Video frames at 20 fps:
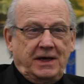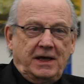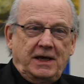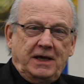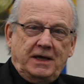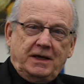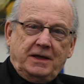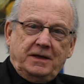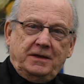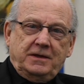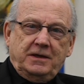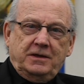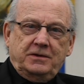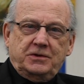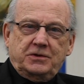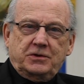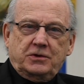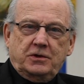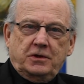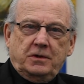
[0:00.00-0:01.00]
And in
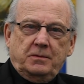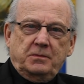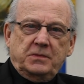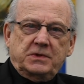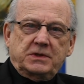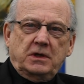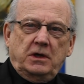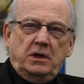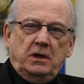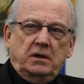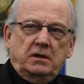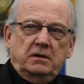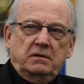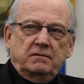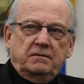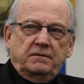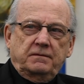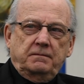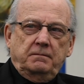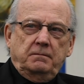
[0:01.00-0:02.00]
terms
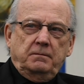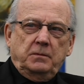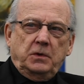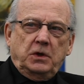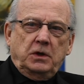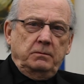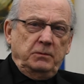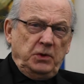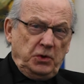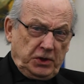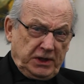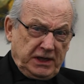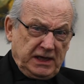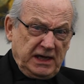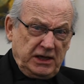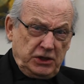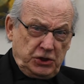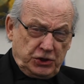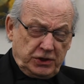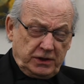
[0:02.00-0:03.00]
of
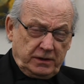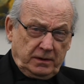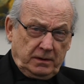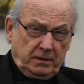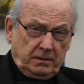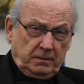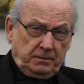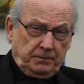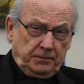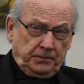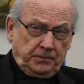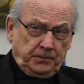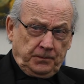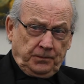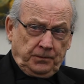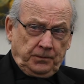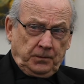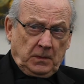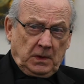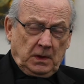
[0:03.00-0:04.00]
communication
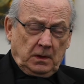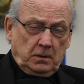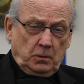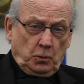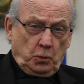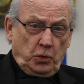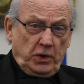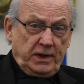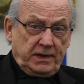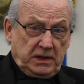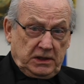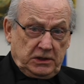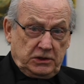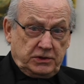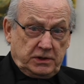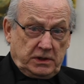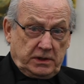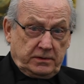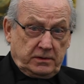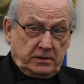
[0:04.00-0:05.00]
with
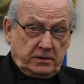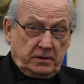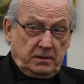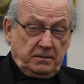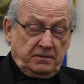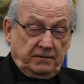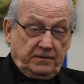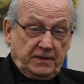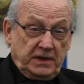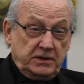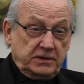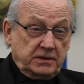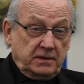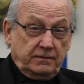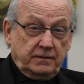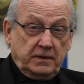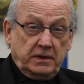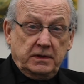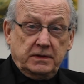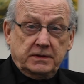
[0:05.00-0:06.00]
each other, face to
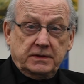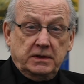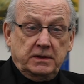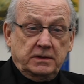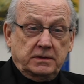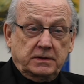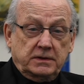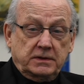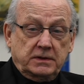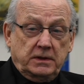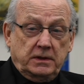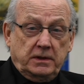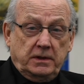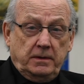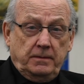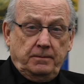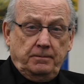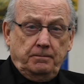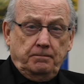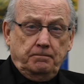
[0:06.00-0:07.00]
face,
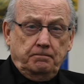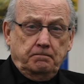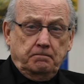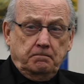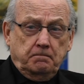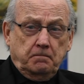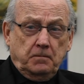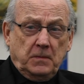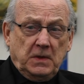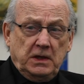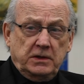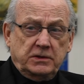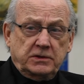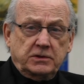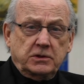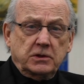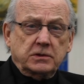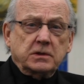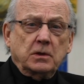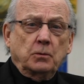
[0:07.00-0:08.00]
it's
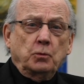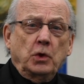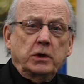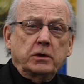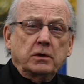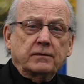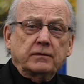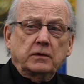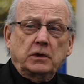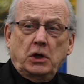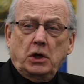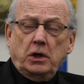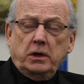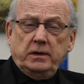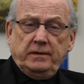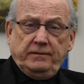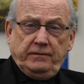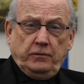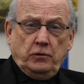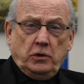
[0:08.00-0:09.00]
just a wonderful
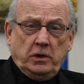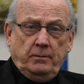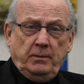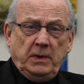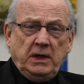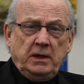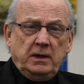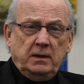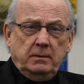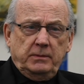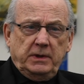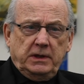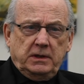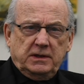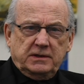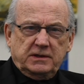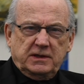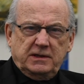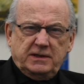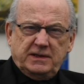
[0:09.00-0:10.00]
art form
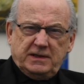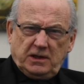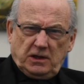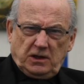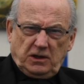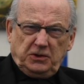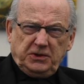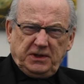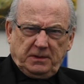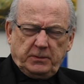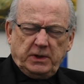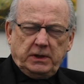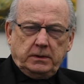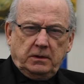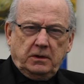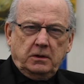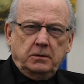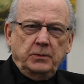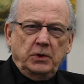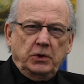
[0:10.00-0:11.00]
because it's
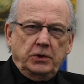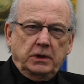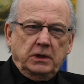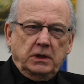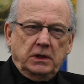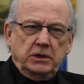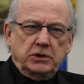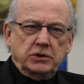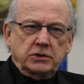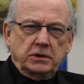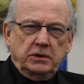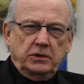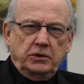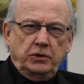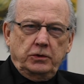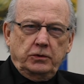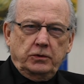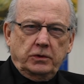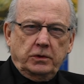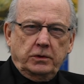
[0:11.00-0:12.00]
ultimate communication.
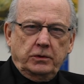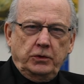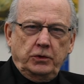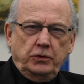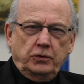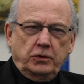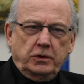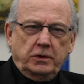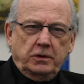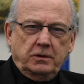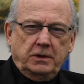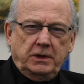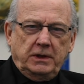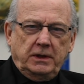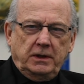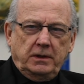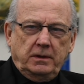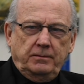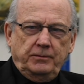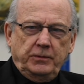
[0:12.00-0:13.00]

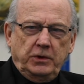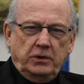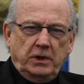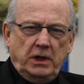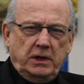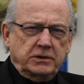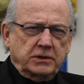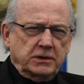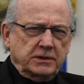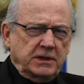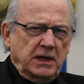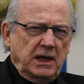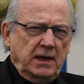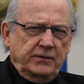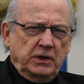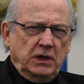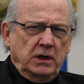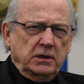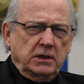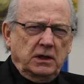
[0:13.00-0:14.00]
You're not just
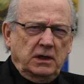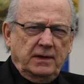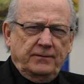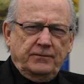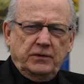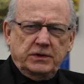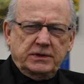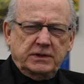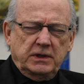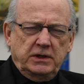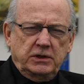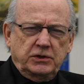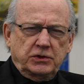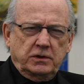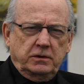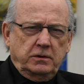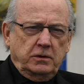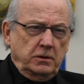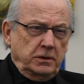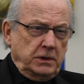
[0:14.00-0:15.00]
having a
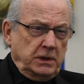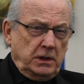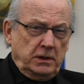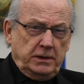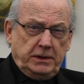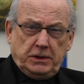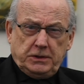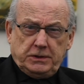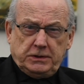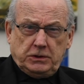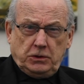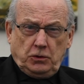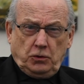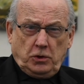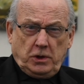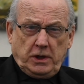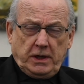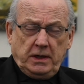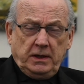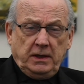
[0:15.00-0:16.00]
conversation, you're telling a
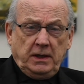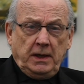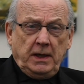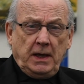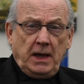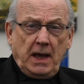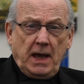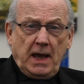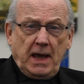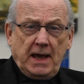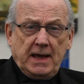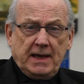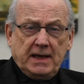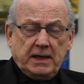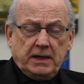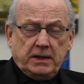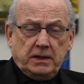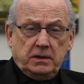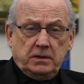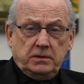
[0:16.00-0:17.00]
story,
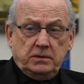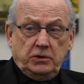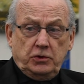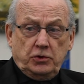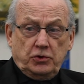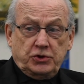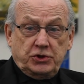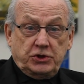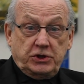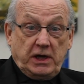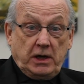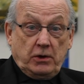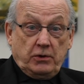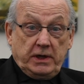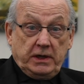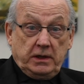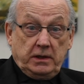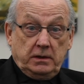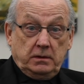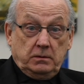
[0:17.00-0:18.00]
and you're
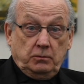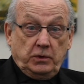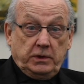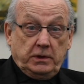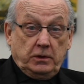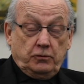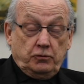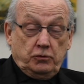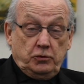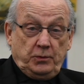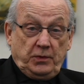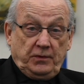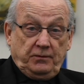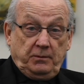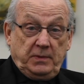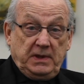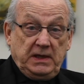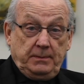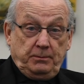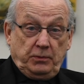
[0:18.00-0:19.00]
sharing it with a group of
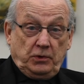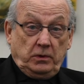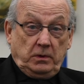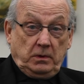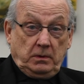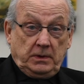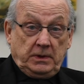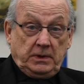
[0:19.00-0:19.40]
people.